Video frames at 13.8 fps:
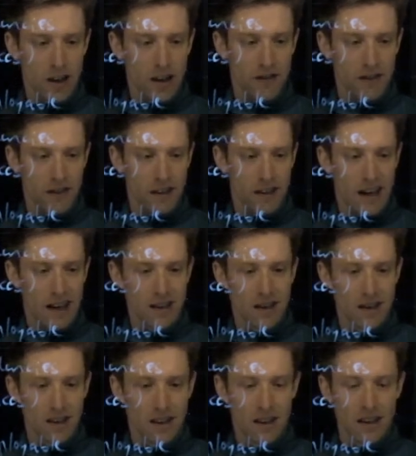And for
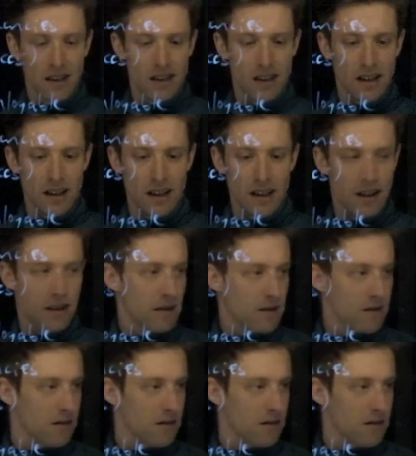that, uh,